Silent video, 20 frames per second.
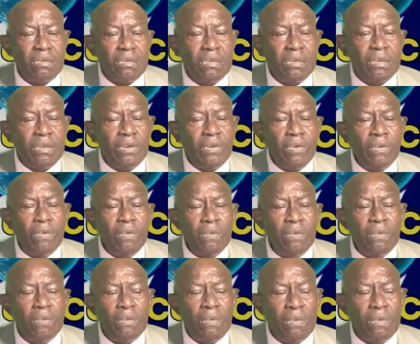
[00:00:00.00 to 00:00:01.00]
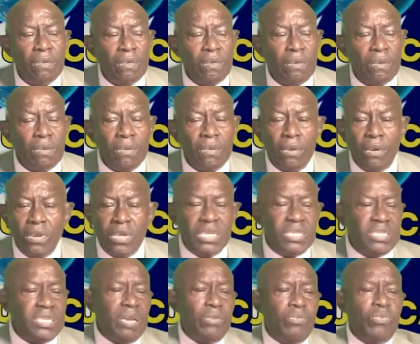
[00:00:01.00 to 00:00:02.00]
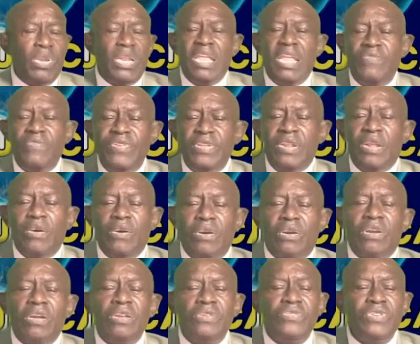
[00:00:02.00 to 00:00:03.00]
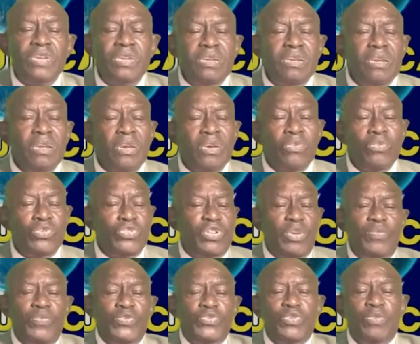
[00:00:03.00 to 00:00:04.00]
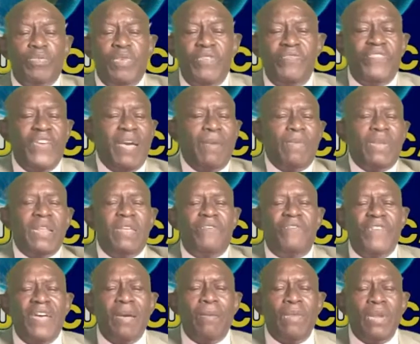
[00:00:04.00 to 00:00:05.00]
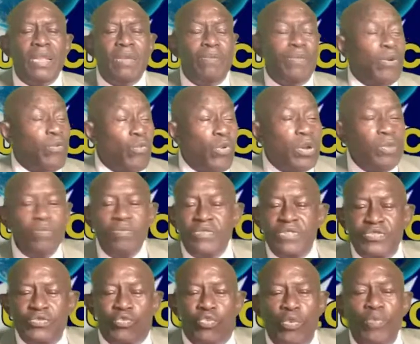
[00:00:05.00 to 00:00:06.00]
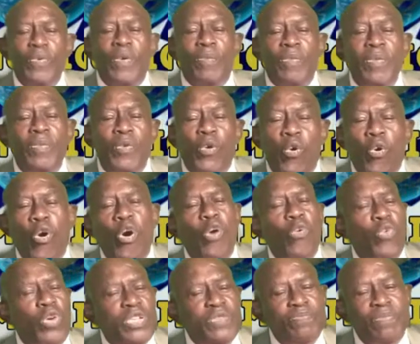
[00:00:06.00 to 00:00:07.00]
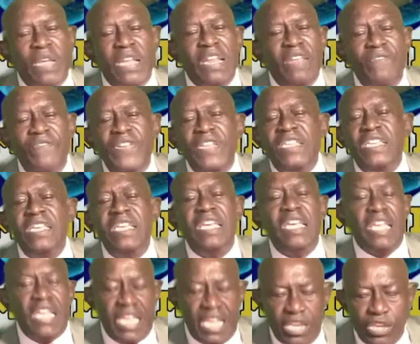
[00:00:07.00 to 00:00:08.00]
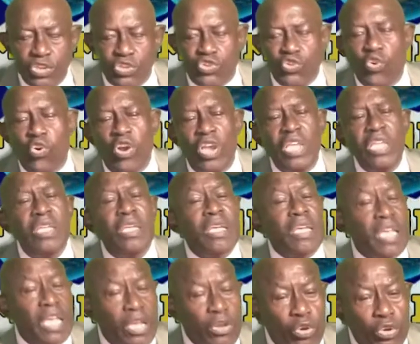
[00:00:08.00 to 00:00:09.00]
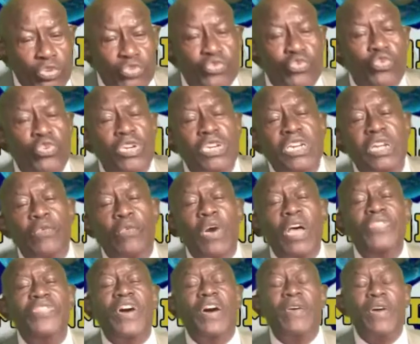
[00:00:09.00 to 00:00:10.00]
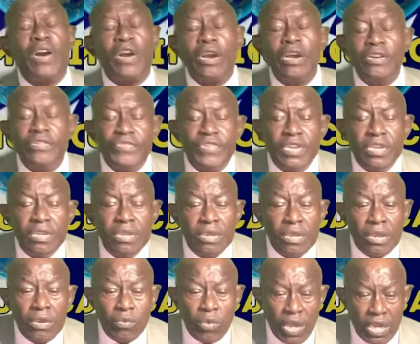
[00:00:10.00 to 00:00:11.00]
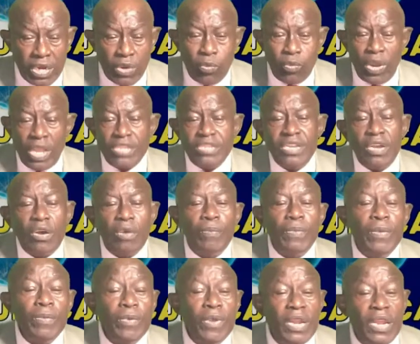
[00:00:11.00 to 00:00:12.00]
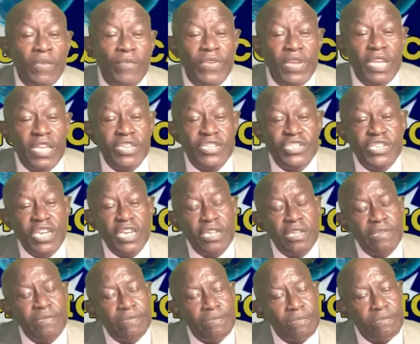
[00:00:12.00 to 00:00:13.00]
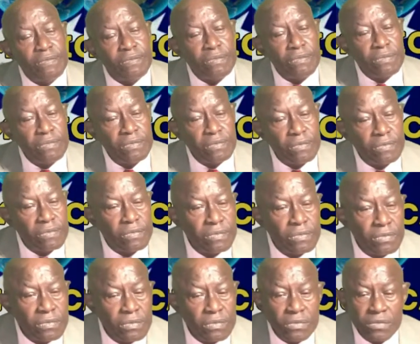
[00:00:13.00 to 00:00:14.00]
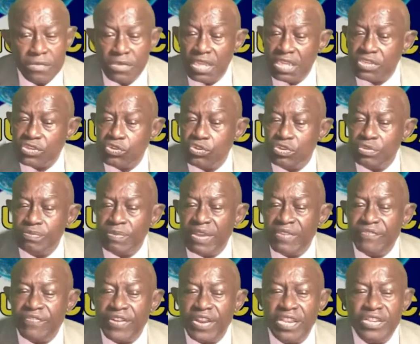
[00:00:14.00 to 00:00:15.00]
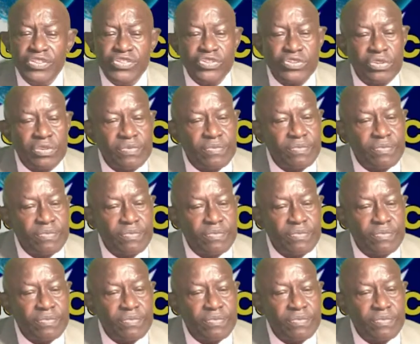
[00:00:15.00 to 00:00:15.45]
You know, all the time we live in our country, we're supposed to be family, family, but one group of people always benefiting and enjoying and controlling the wealth of our country while the rest of our people living in shit. Excuse my French.